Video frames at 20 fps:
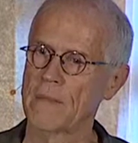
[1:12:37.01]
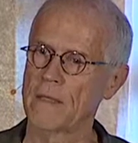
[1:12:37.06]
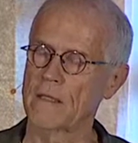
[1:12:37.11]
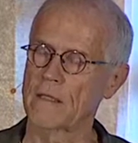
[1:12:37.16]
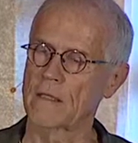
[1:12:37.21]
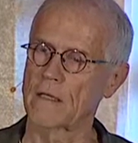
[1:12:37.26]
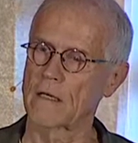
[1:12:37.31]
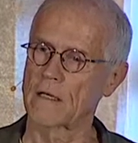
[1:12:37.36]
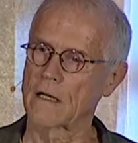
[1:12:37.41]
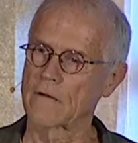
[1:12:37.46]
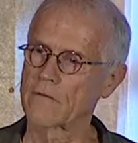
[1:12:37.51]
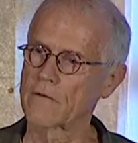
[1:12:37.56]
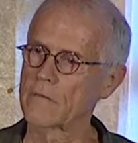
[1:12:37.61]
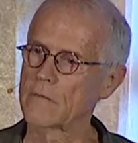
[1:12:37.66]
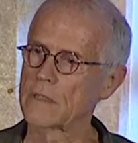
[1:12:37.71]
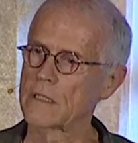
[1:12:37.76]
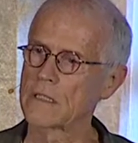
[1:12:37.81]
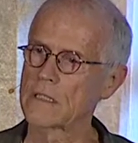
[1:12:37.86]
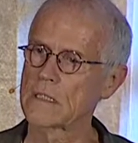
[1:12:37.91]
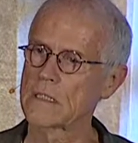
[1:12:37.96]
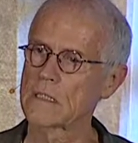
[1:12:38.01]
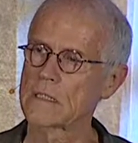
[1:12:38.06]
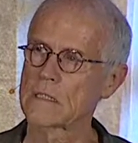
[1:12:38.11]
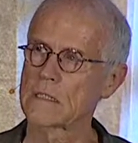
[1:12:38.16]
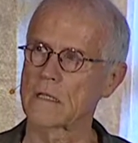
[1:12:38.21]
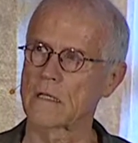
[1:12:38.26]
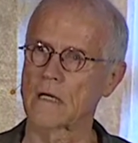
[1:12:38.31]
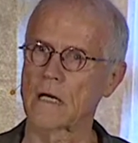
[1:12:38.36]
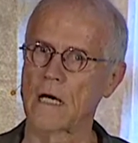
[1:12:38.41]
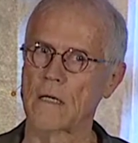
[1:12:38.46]
In the governments,
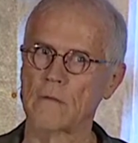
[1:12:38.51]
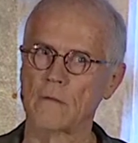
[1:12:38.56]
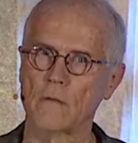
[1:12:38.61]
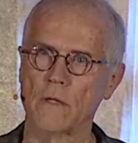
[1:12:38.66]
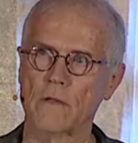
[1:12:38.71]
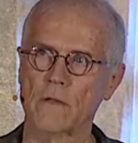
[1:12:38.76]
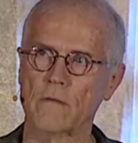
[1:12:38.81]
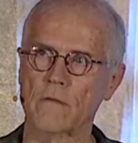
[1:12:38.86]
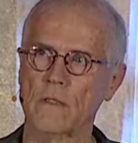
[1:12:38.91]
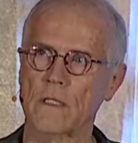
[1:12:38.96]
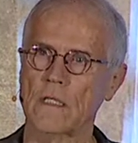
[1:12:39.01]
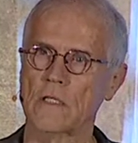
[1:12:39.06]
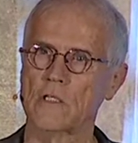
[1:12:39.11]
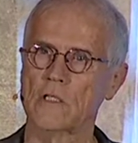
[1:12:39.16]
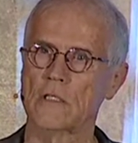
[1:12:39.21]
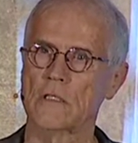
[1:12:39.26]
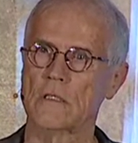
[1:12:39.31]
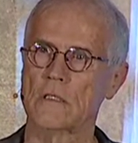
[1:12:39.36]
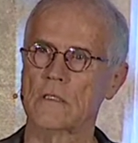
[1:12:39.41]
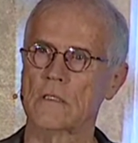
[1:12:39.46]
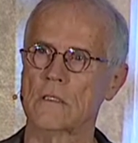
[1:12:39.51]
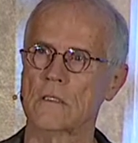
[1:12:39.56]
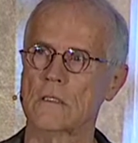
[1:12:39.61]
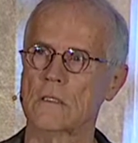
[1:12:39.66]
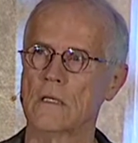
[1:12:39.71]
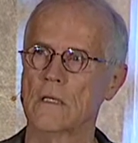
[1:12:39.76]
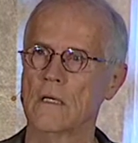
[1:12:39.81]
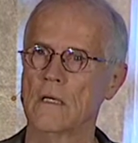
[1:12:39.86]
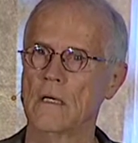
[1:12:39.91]
the Commonwealth of Nations,